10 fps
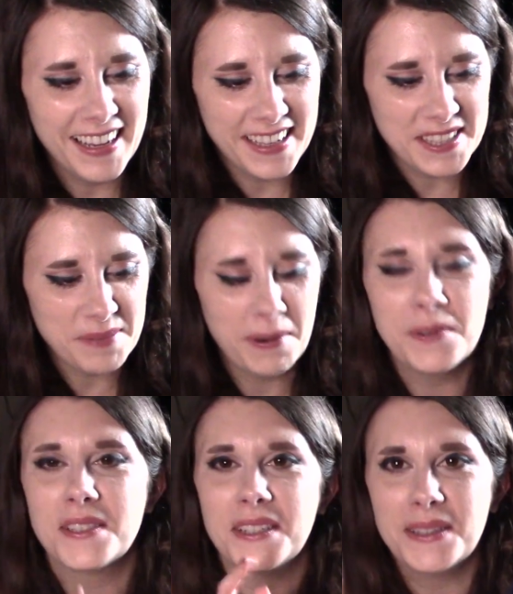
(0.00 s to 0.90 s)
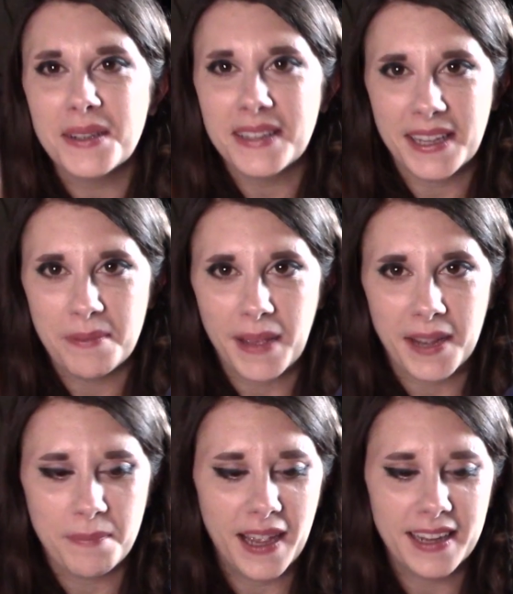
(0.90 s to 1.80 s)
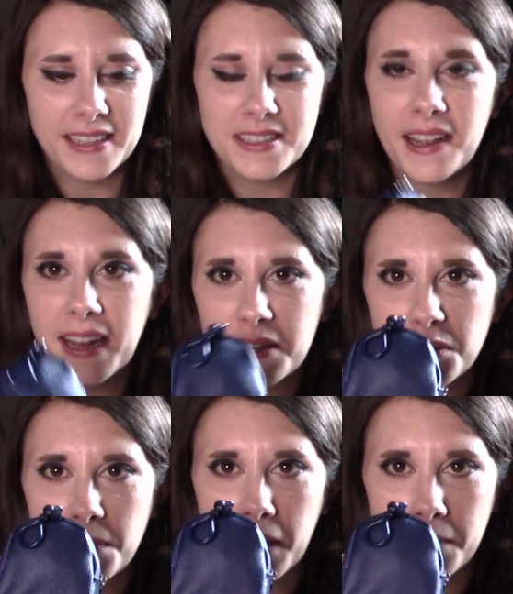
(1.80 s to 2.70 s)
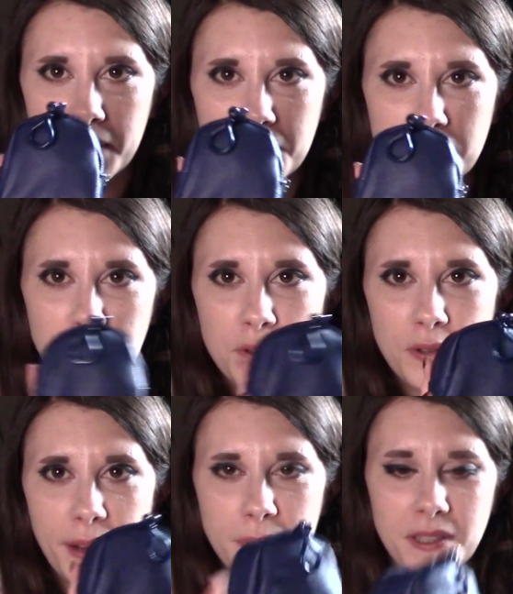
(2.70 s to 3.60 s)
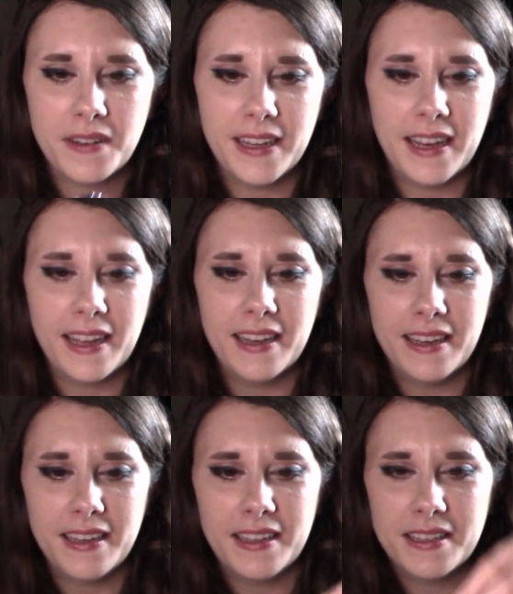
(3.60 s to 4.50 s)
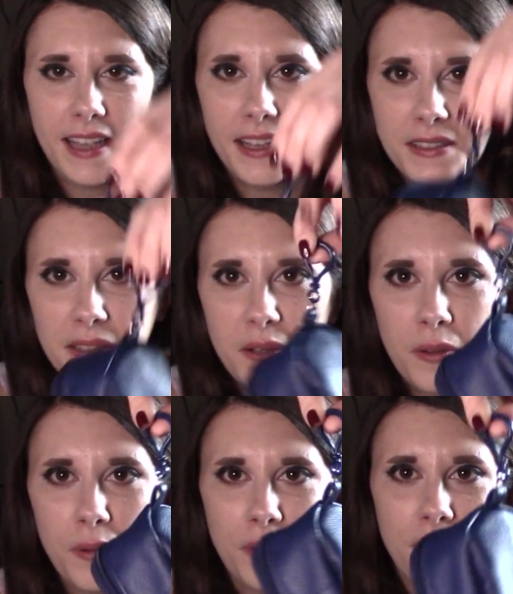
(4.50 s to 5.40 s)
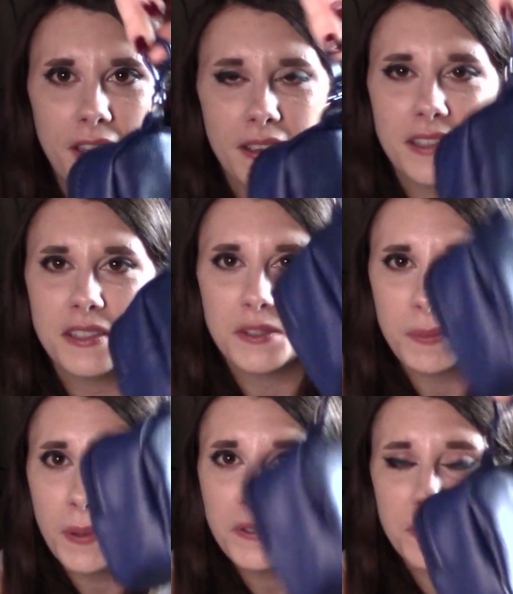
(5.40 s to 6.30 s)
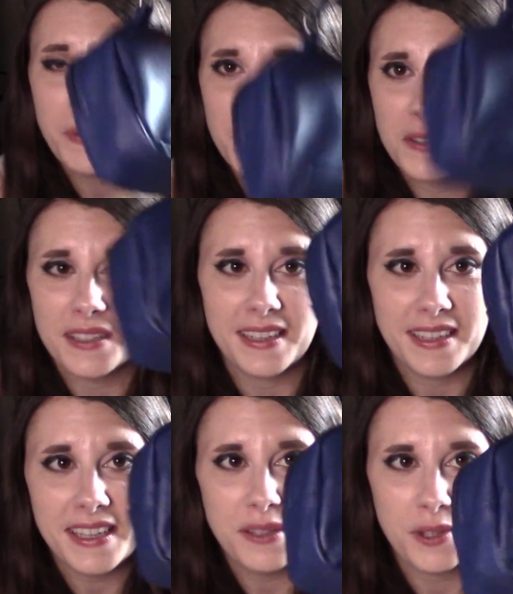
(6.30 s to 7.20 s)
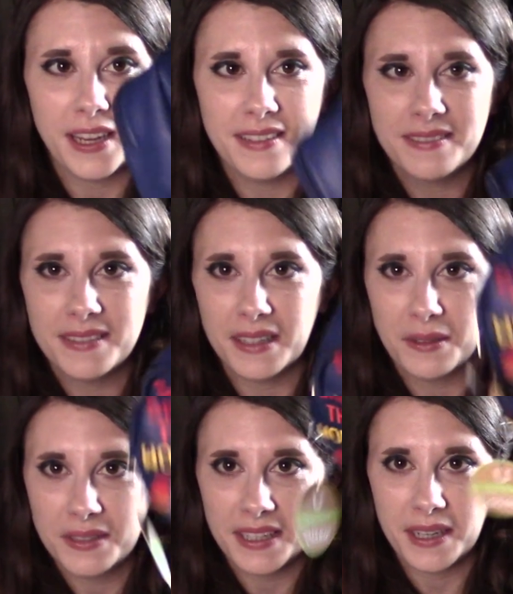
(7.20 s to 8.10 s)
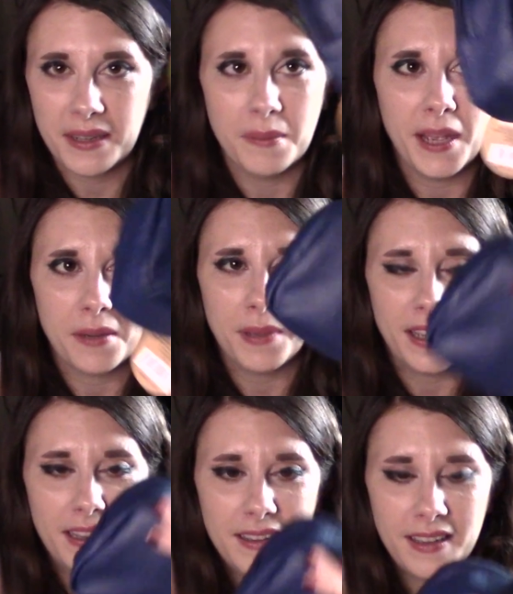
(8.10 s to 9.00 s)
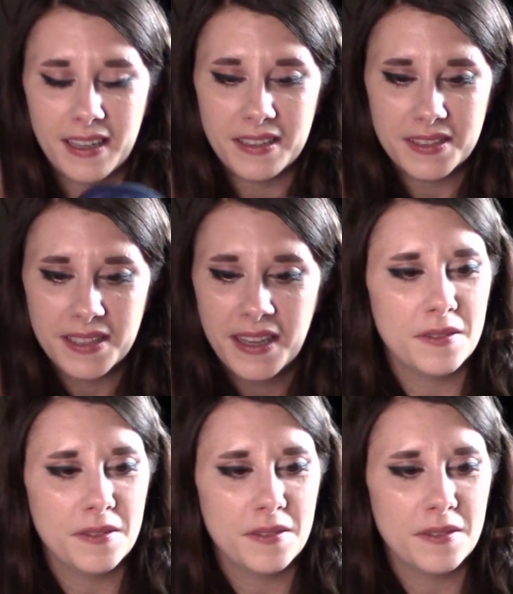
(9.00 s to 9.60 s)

It's supposed to look like a backpack. It's not actually a backpack. There's no straps on it, and it has a little thing because it's supposed to be just like a keychain that looks like a backpack, I guess.